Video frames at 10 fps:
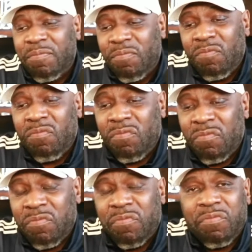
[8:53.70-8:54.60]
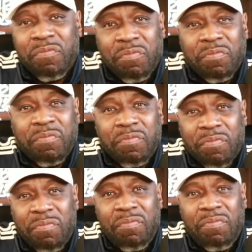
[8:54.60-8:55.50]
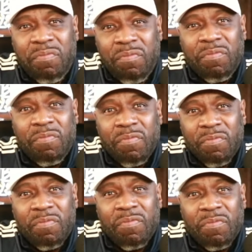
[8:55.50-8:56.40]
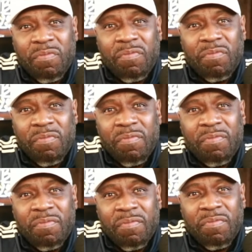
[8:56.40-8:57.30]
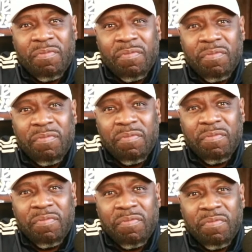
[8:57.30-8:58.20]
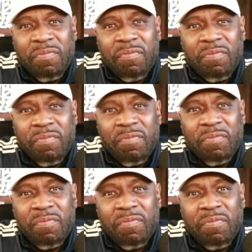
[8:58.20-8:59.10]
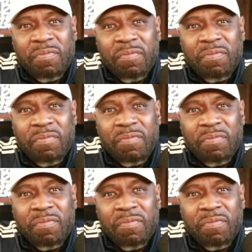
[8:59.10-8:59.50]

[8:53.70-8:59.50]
[no speech]